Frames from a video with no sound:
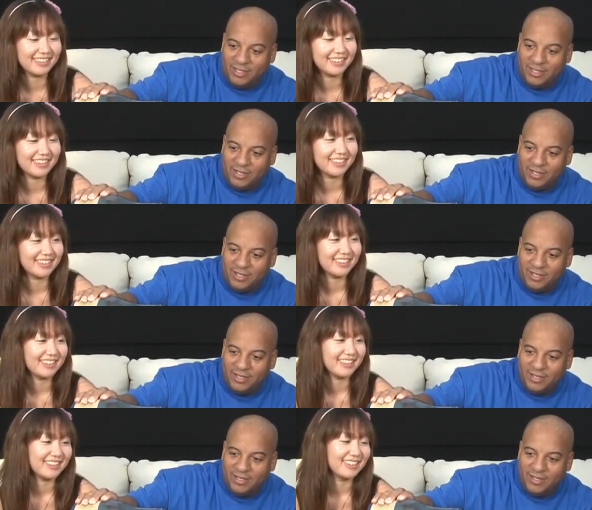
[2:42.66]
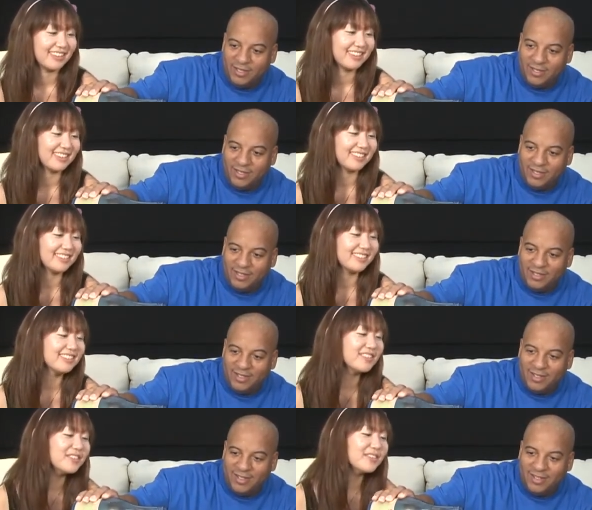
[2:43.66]

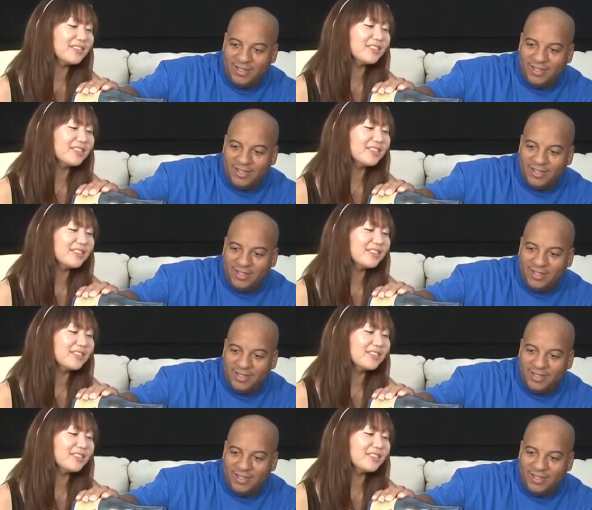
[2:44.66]
[no speech]